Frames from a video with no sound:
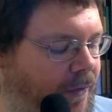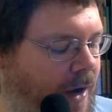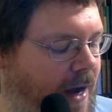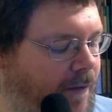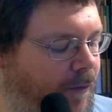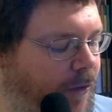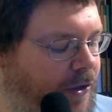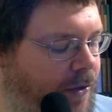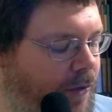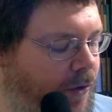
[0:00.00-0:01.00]
rock from
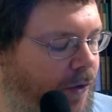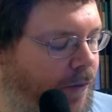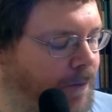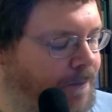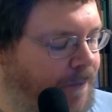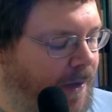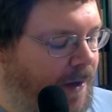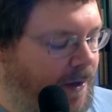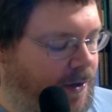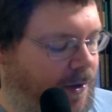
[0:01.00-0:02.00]
which you were hewn,
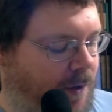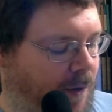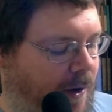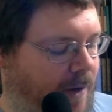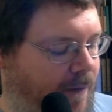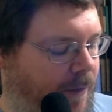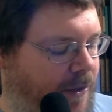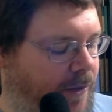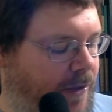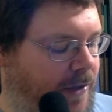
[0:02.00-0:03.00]
to the quarry from
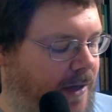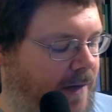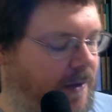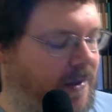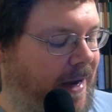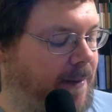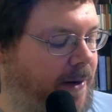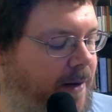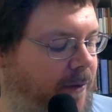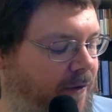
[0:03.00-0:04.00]
which you were dug. Look to
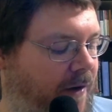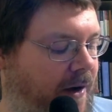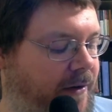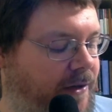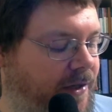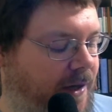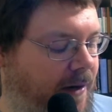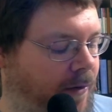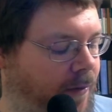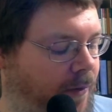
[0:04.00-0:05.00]
Abraham your father and
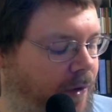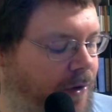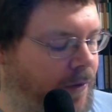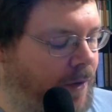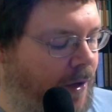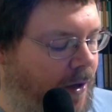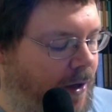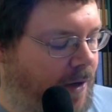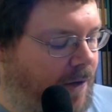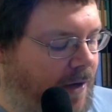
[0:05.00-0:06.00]
Sarah, who bore you,
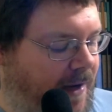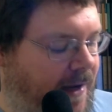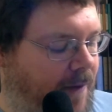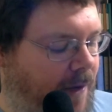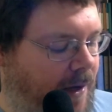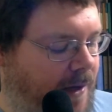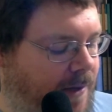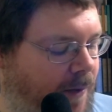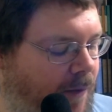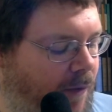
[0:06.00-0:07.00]
for he
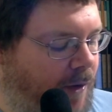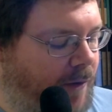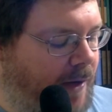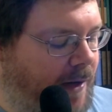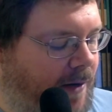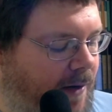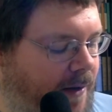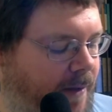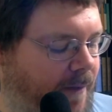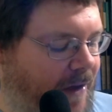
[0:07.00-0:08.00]
was but one when I
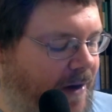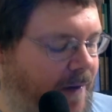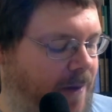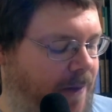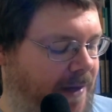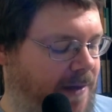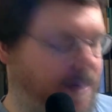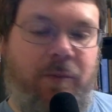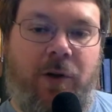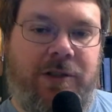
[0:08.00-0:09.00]
called him, that I might bless
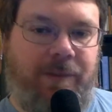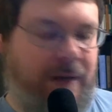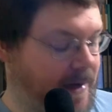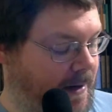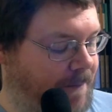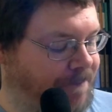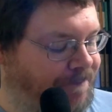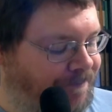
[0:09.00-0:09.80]
him and multiply him.